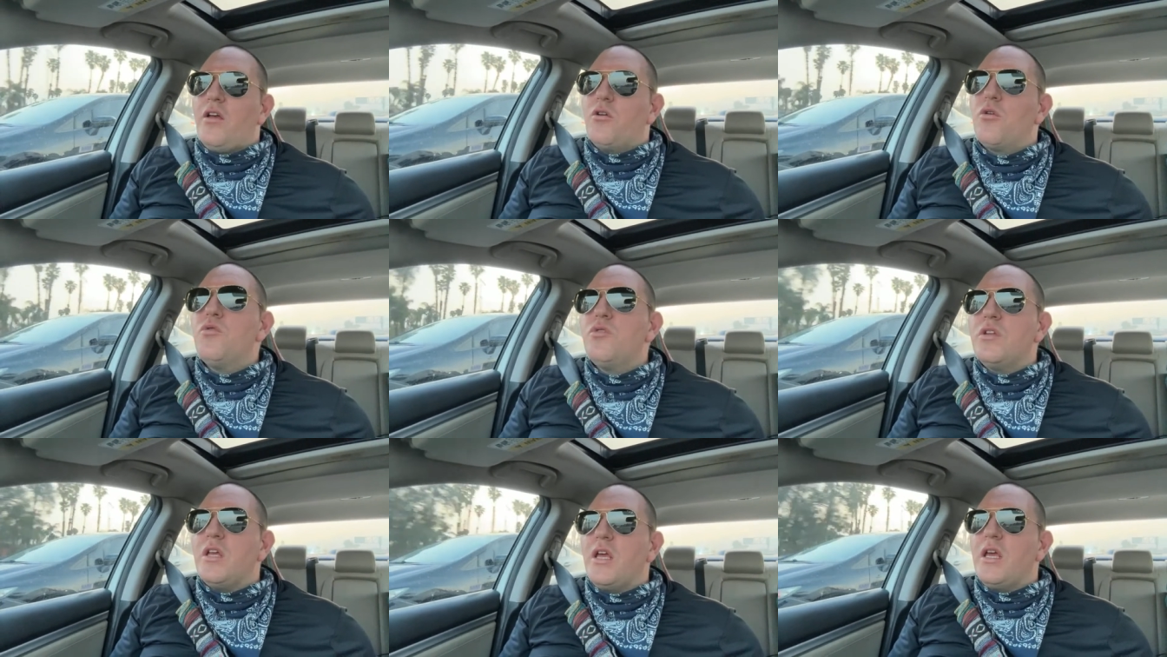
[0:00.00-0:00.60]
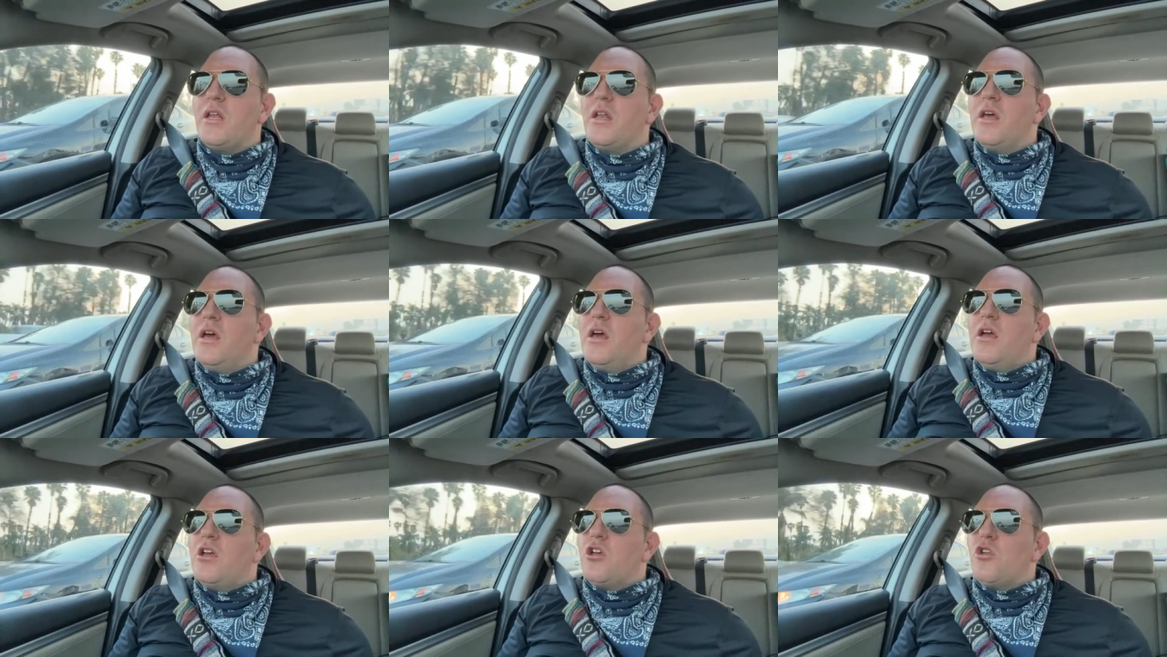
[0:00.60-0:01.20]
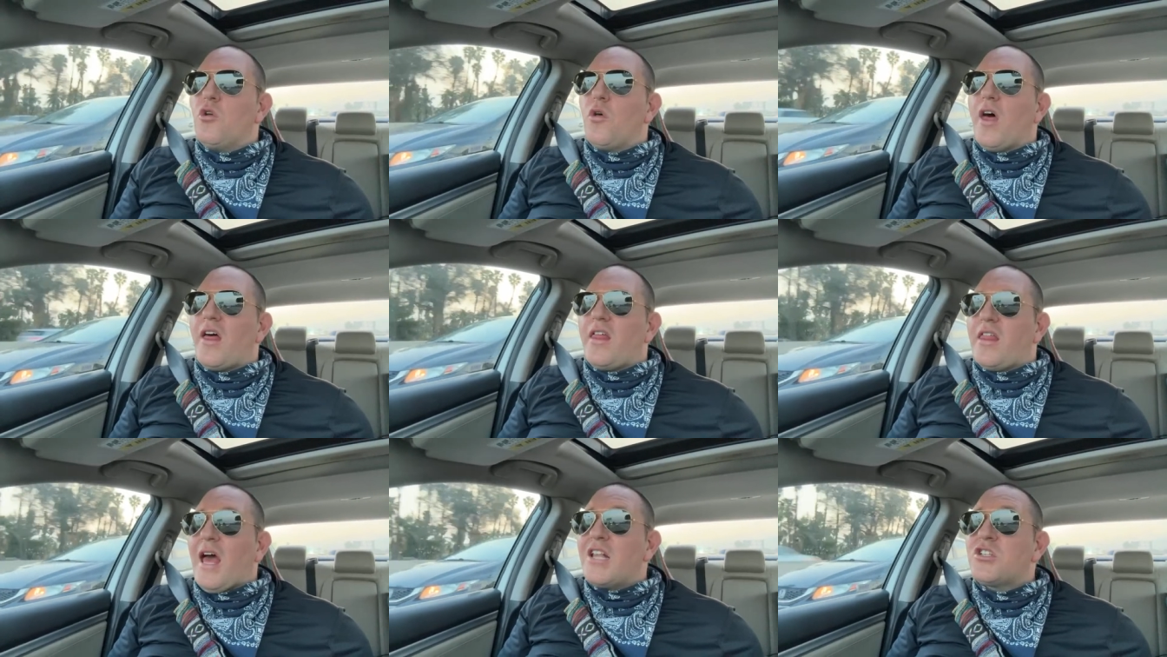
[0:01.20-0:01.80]
Who need,
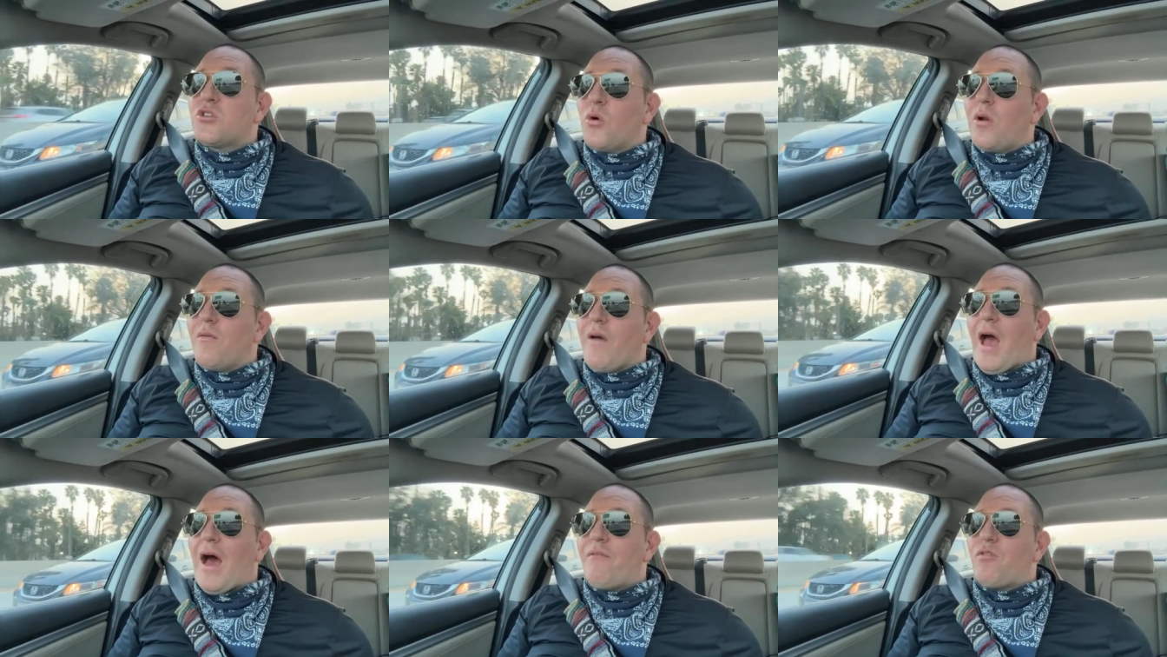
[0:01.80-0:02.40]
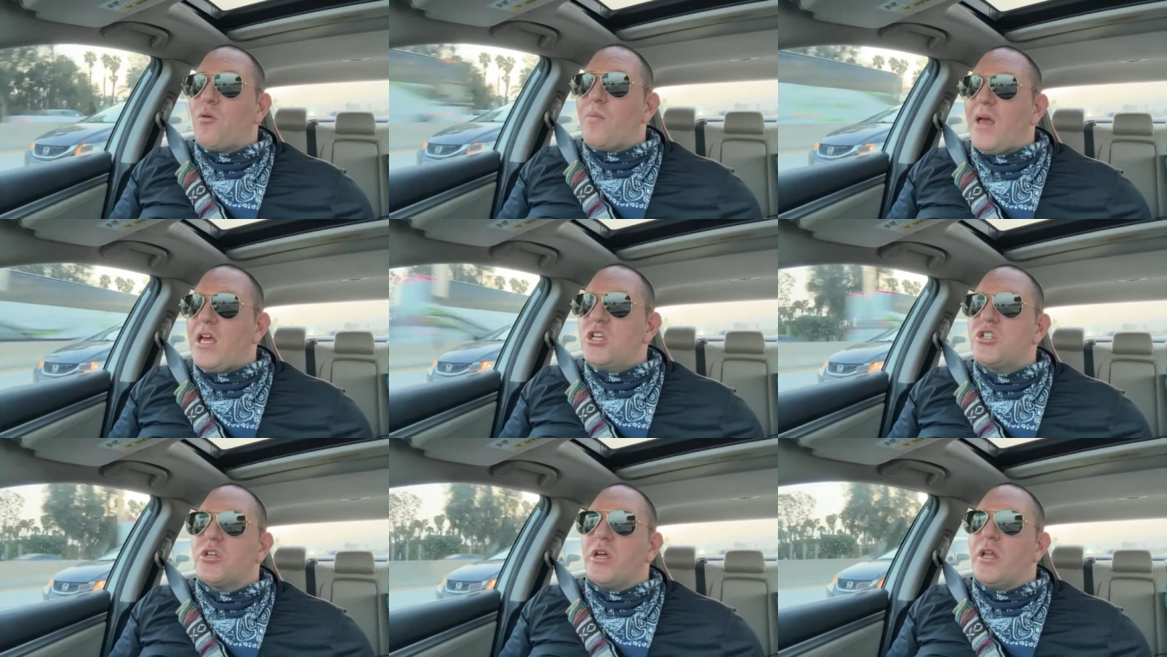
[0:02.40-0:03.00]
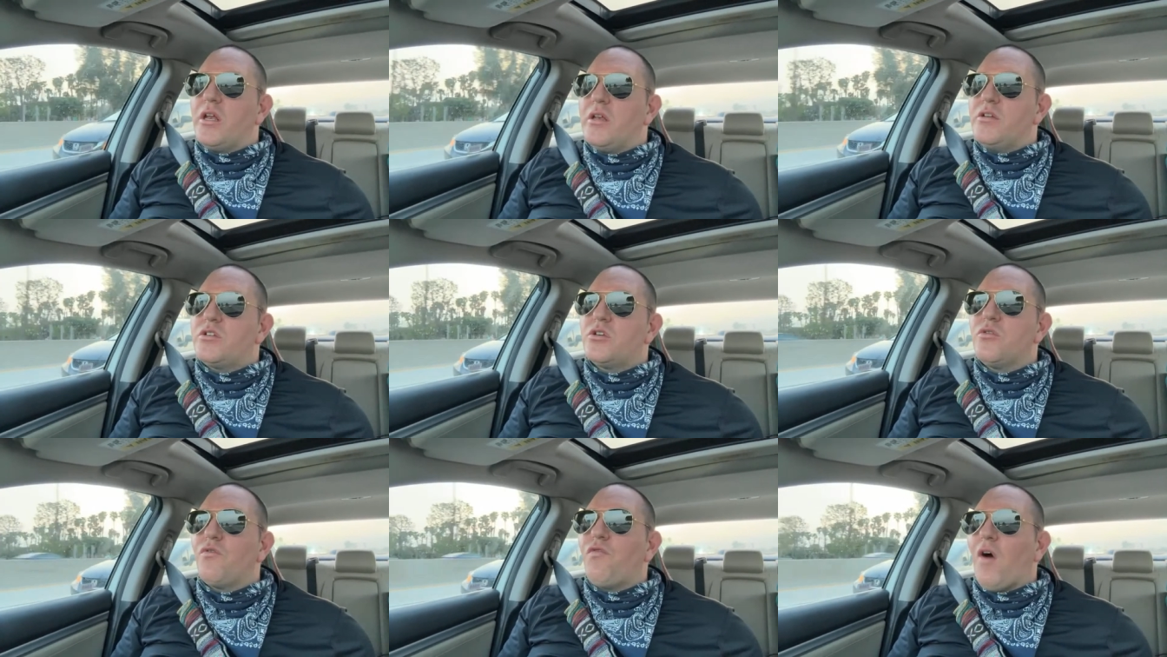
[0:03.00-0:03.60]
that sort of affirmation
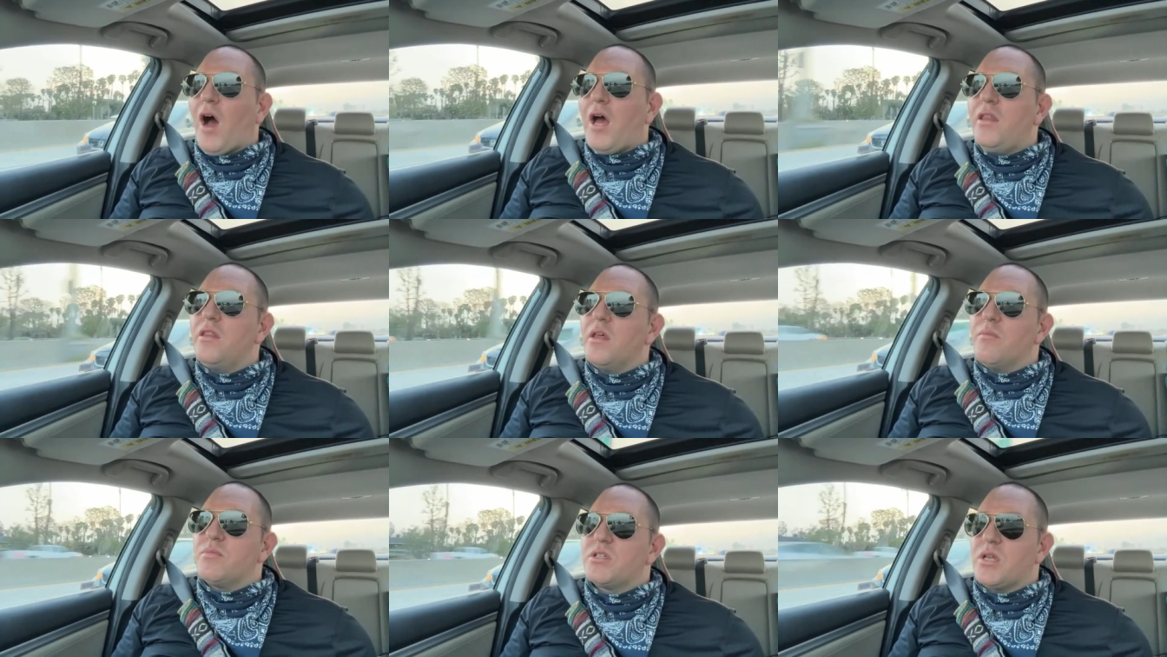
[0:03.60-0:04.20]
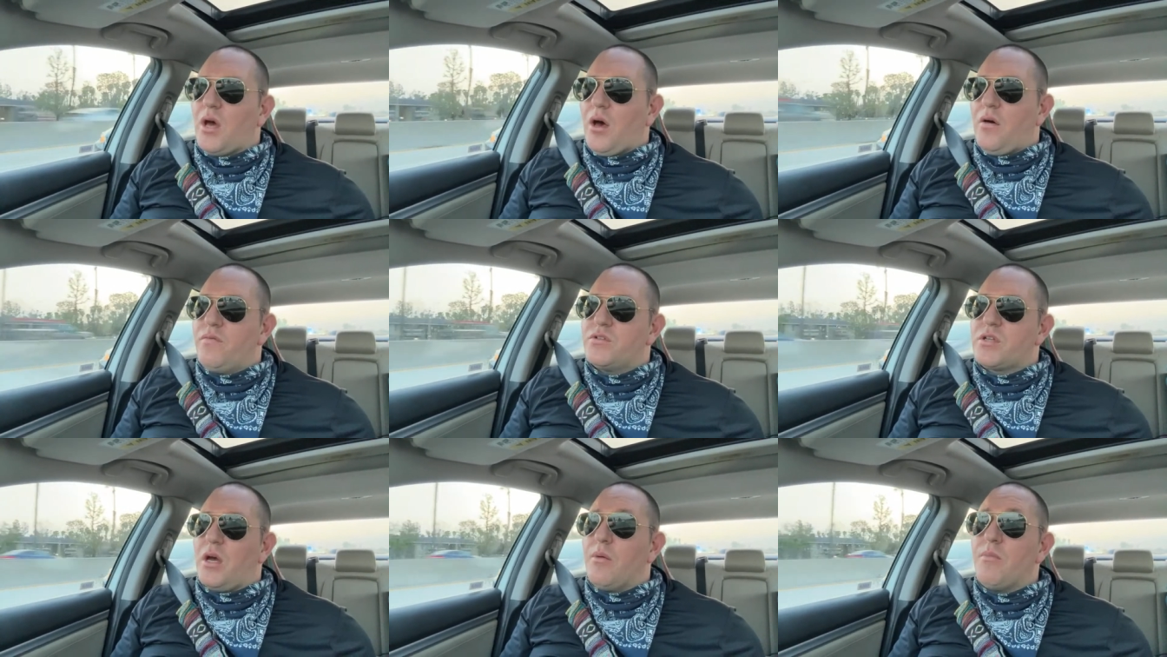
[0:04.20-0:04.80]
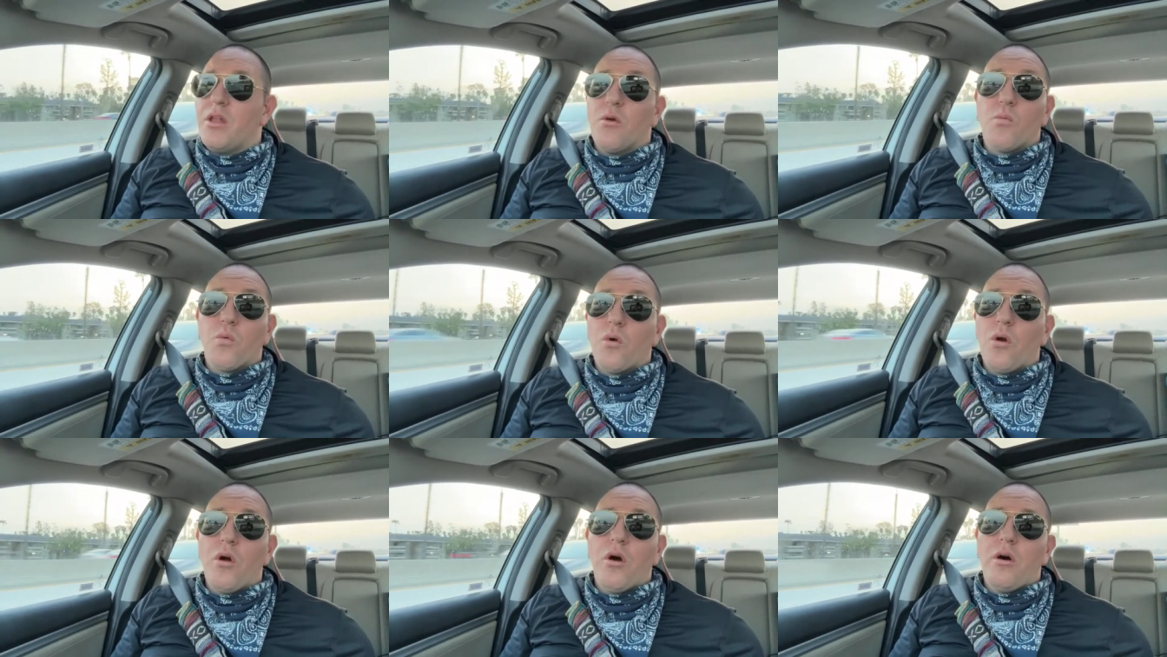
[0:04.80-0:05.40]
to find themselves in a
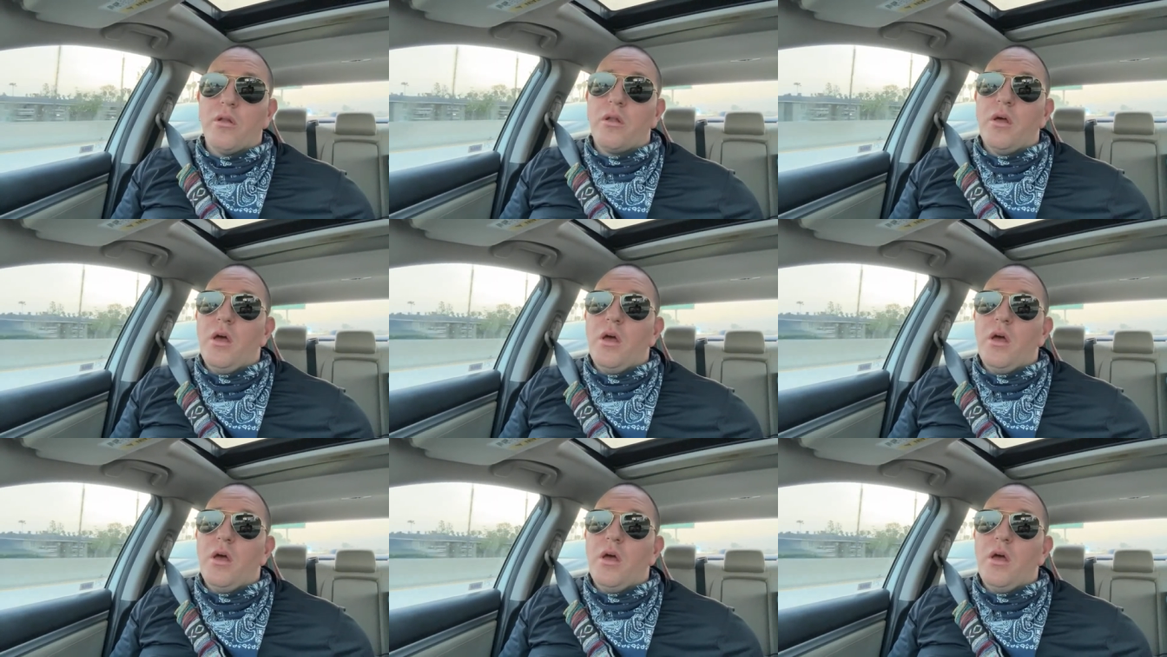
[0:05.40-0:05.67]
world